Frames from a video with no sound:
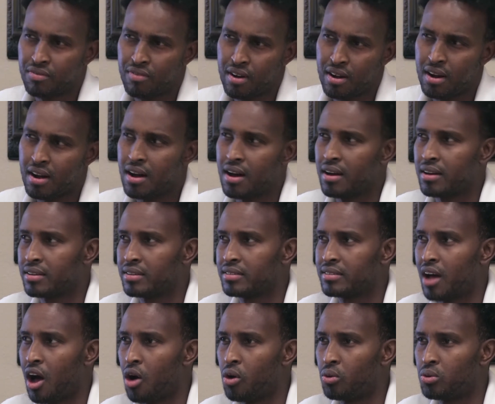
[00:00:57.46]
a fun guy.
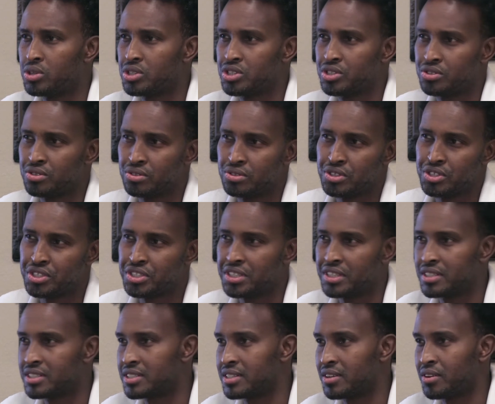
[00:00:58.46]
I always, you know,
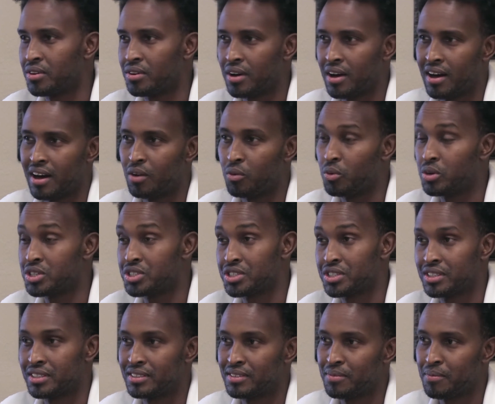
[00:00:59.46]
sing, you know, I
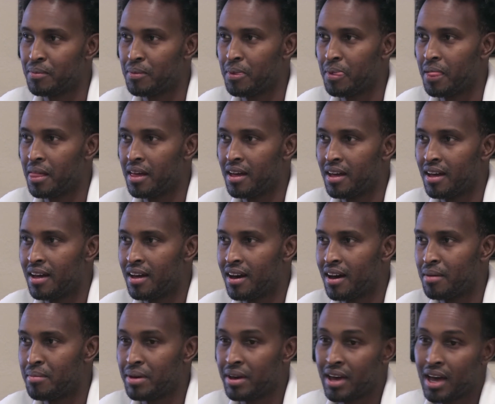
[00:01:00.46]
whistle.
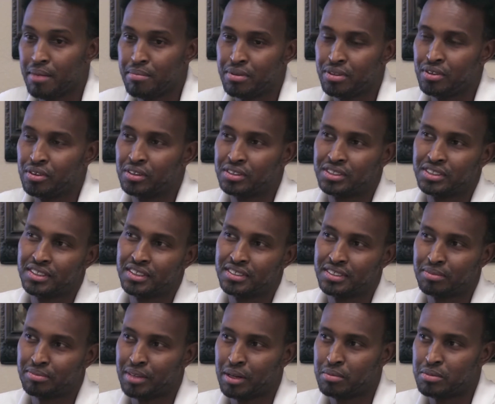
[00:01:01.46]
I make happy the
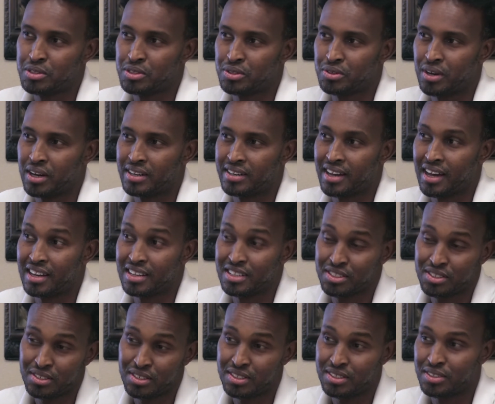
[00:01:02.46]
residents. Sometimes, you know, I
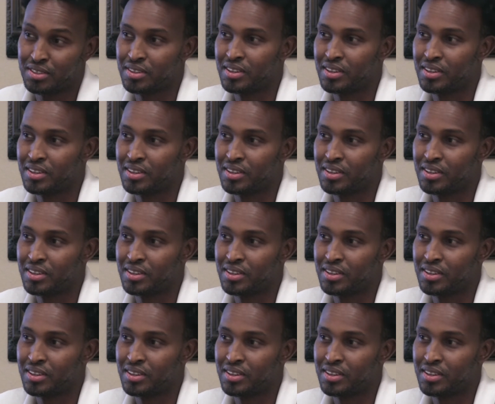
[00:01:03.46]
dance. It's,